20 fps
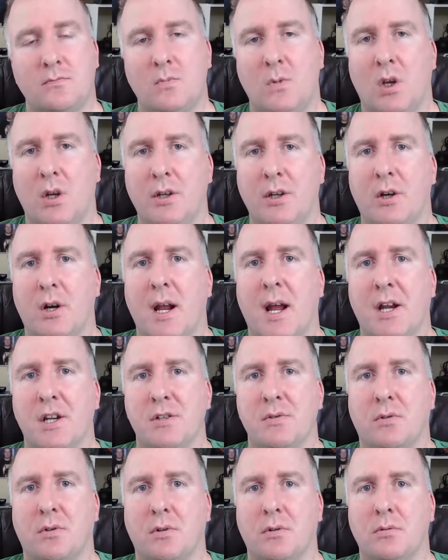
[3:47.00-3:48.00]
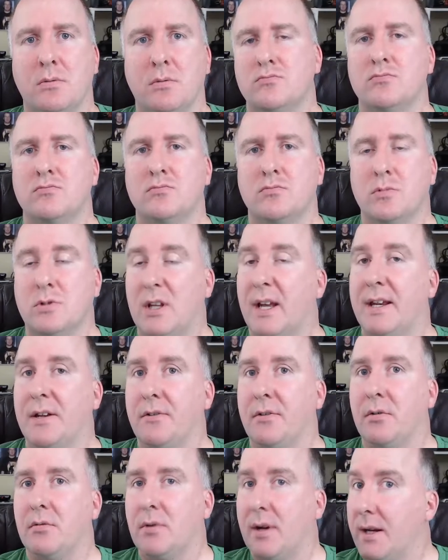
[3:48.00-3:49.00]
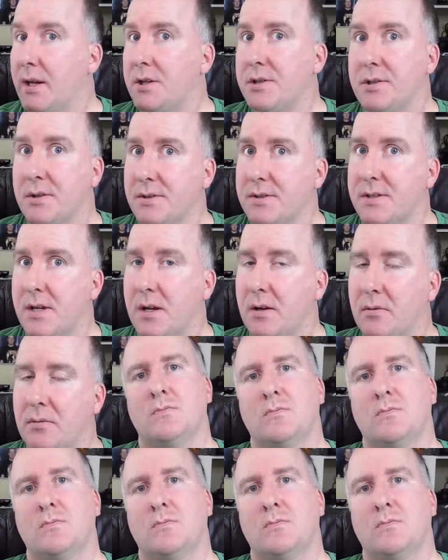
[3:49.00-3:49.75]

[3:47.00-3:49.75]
your actual light, I guess you could say.